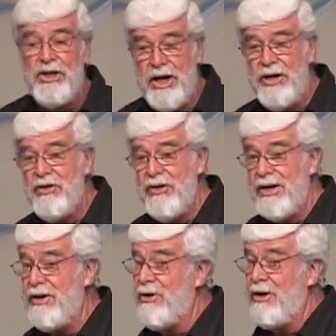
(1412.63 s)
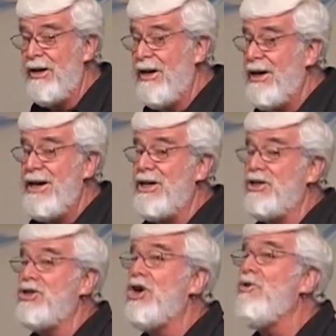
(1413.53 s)
change your thinking. You're going to eat
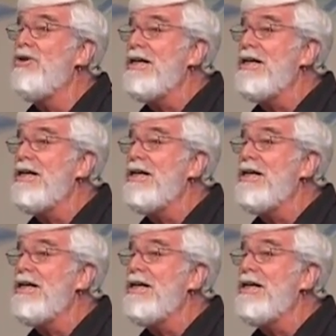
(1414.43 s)
totally